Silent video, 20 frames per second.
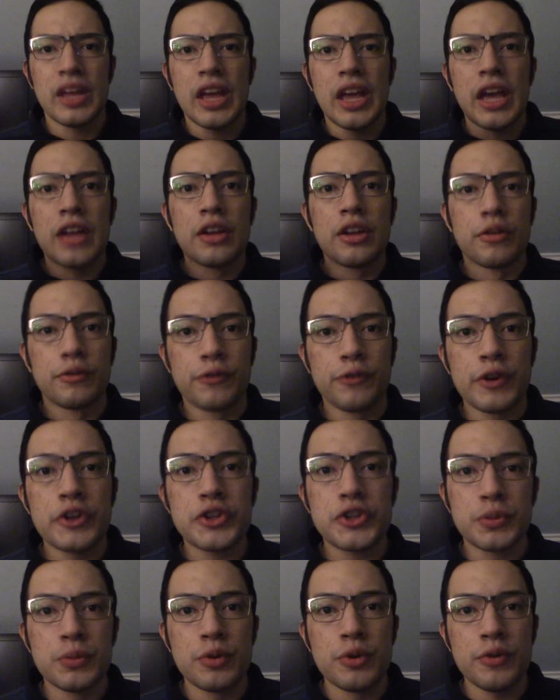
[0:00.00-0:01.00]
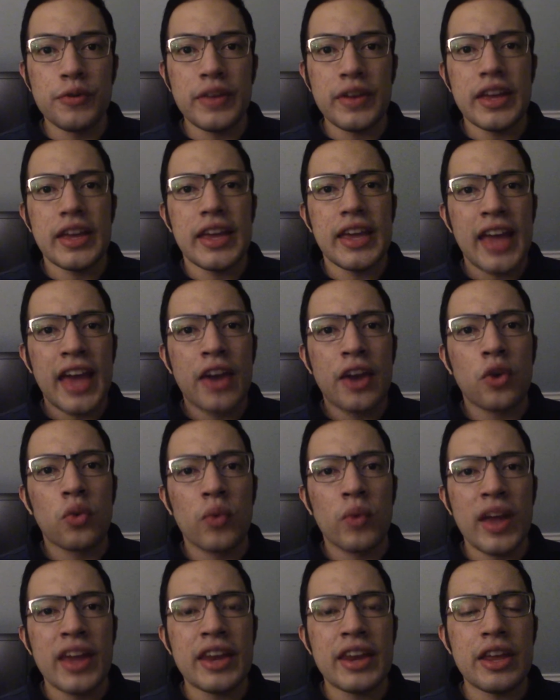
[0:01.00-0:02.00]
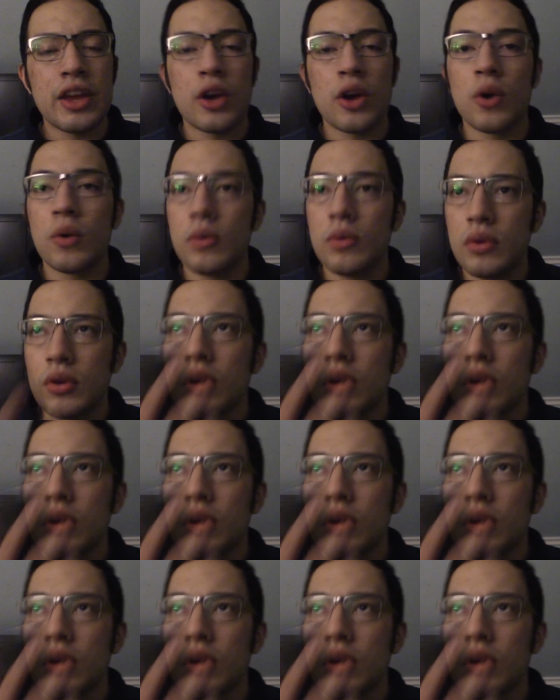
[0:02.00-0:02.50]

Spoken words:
In the first movie, he had a radio.